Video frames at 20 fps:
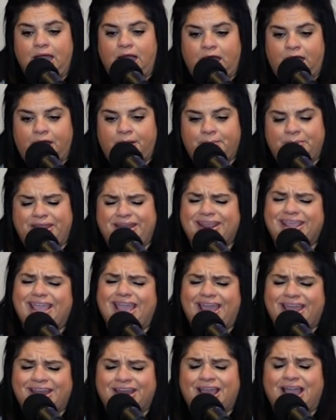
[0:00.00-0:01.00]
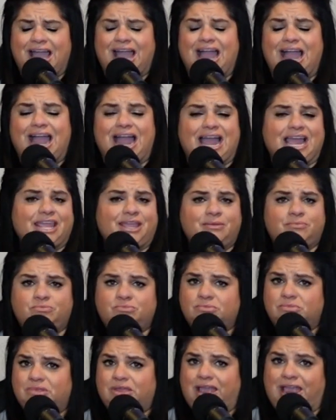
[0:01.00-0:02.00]
And again,
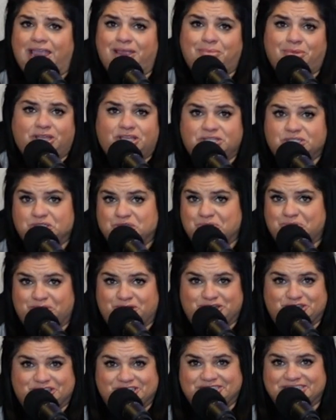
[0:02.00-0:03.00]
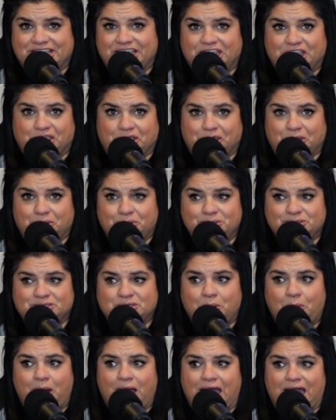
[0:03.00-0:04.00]
I'm a consumer just like you.
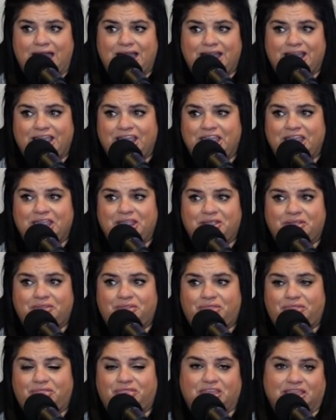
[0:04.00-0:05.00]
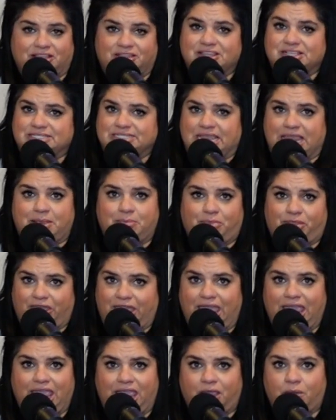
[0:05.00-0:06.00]
So I think the same
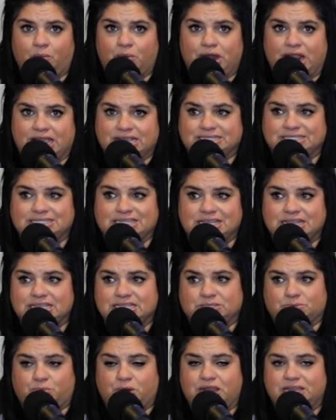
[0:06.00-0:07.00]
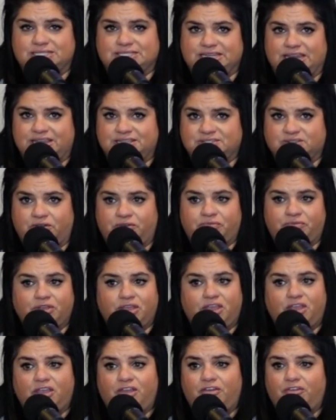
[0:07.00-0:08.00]
thing when I see these price tags of
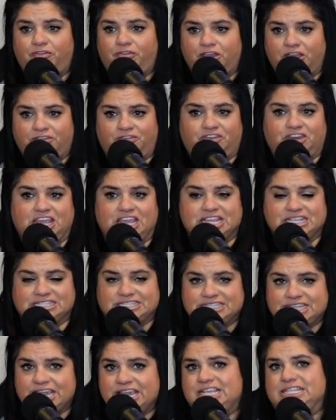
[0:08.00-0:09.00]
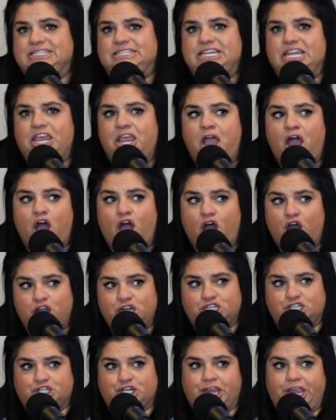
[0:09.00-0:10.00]
50, 60,
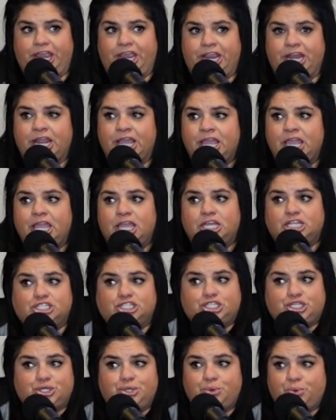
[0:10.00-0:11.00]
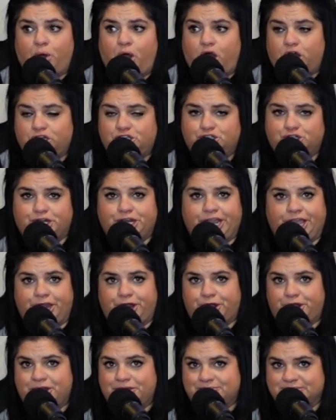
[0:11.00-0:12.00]
100, 200. I
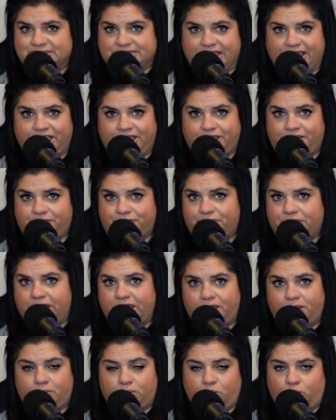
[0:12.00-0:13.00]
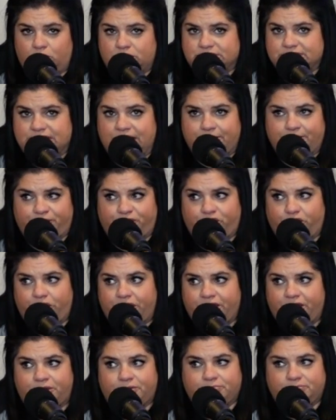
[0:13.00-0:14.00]
heard him say like one time for
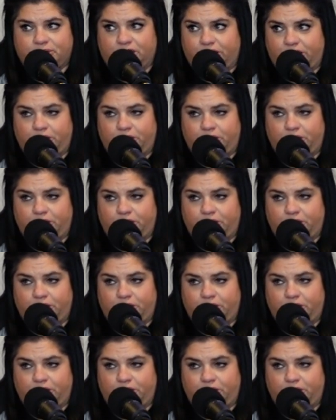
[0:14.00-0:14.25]
like,